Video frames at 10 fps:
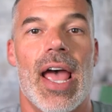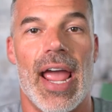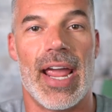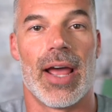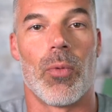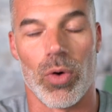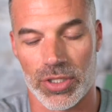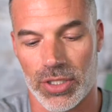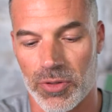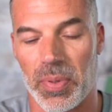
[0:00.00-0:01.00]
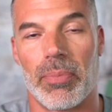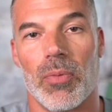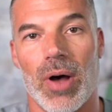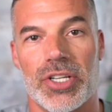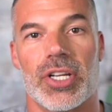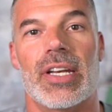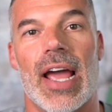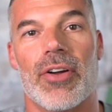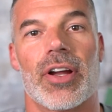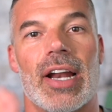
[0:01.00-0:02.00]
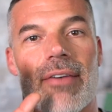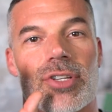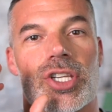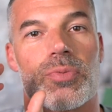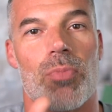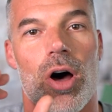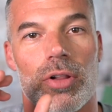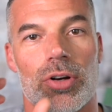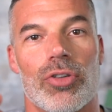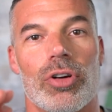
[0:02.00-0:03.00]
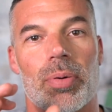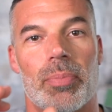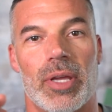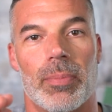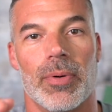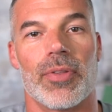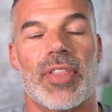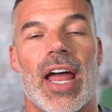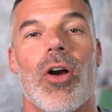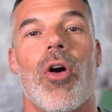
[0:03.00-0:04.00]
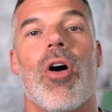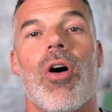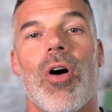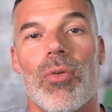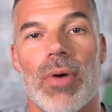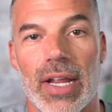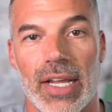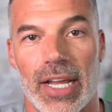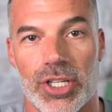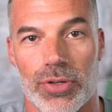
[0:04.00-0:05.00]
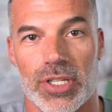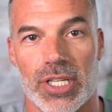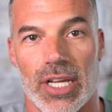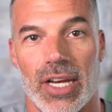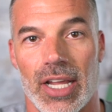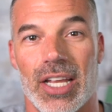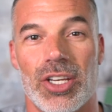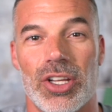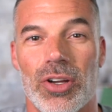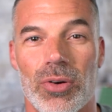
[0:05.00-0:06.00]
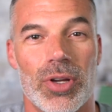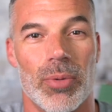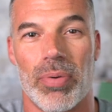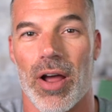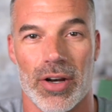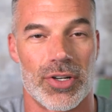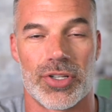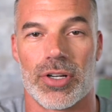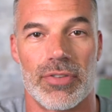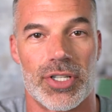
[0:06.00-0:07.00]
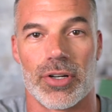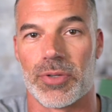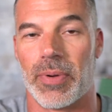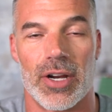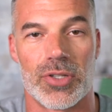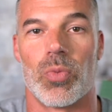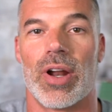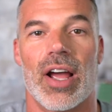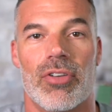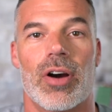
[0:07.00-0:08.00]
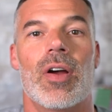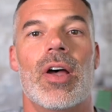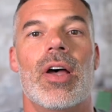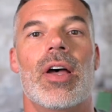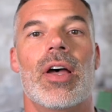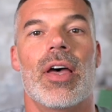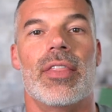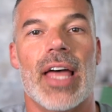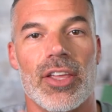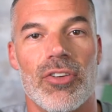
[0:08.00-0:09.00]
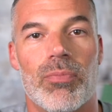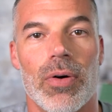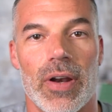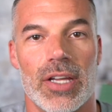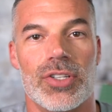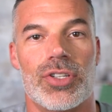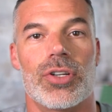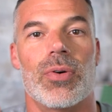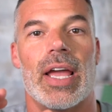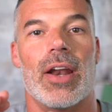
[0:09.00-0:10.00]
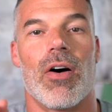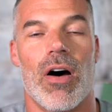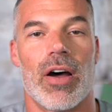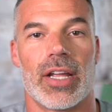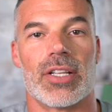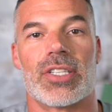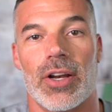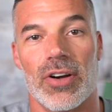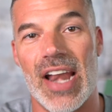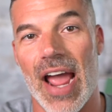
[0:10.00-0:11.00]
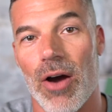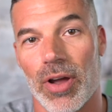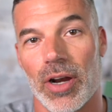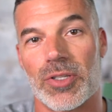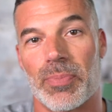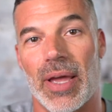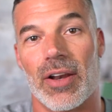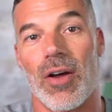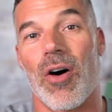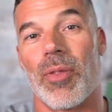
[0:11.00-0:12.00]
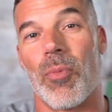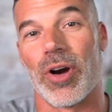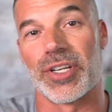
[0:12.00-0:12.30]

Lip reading: And once those people watch it, now you're going to have a smaller group of people that are already interested in you, your product, your service, your experience, whatever, that you put into an audience that you're now going to spend on the more